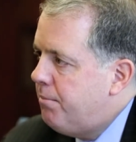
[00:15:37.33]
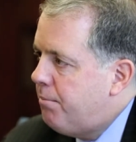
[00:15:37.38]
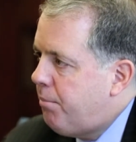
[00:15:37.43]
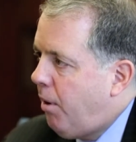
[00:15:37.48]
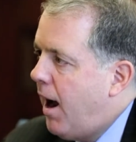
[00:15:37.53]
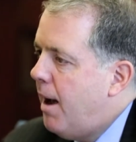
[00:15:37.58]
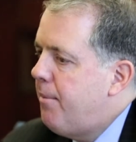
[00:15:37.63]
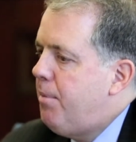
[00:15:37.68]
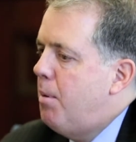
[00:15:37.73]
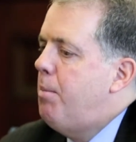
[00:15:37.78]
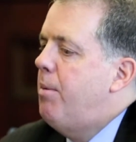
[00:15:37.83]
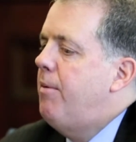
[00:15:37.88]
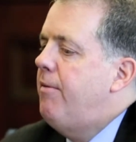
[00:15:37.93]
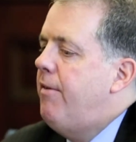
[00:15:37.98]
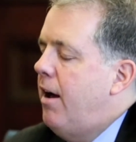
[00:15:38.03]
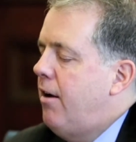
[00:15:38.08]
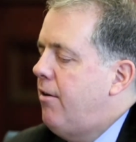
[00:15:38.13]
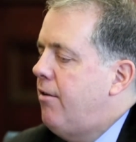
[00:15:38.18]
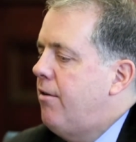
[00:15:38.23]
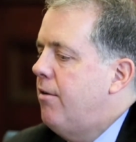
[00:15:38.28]
private
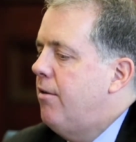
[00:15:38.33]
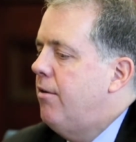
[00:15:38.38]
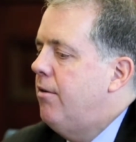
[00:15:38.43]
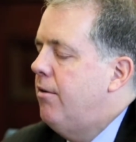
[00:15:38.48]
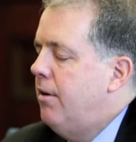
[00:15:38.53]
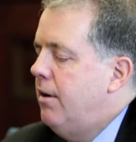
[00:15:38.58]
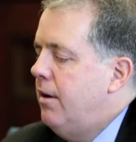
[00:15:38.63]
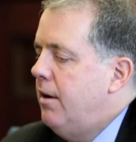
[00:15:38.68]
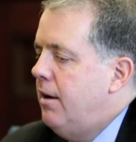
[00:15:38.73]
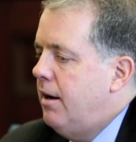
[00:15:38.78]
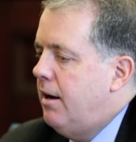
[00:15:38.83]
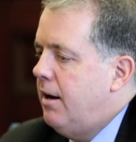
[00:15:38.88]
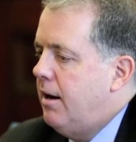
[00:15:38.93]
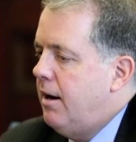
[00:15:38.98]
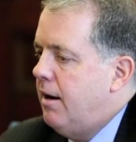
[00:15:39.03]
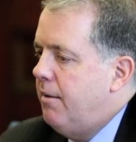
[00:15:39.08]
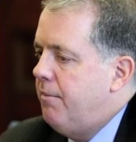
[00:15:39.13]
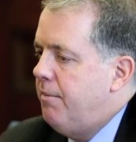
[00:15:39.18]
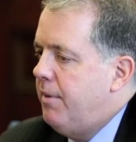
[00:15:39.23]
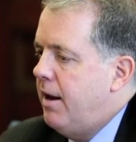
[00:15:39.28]
professional
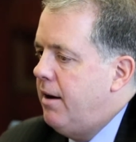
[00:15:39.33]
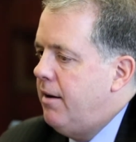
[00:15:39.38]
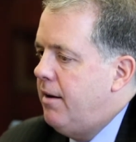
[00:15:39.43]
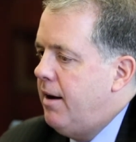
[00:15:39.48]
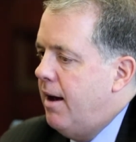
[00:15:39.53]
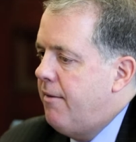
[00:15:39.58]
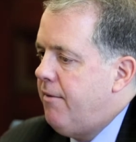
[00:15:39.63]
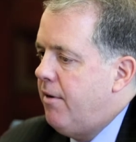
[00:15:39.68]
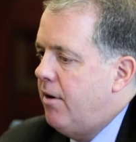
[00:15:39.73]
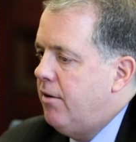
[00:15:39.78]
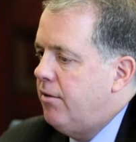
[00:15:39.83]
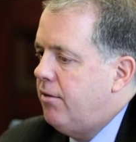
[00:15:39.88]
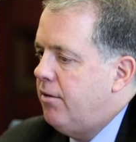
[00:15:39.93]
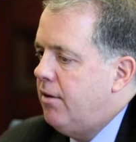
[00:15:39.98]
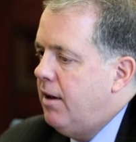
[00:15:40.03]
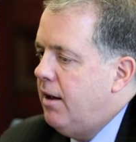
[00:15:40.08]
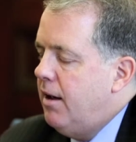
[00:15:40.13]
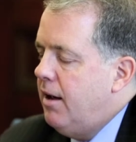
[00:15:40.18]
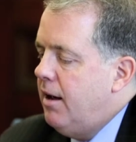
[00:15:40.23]
endeavors,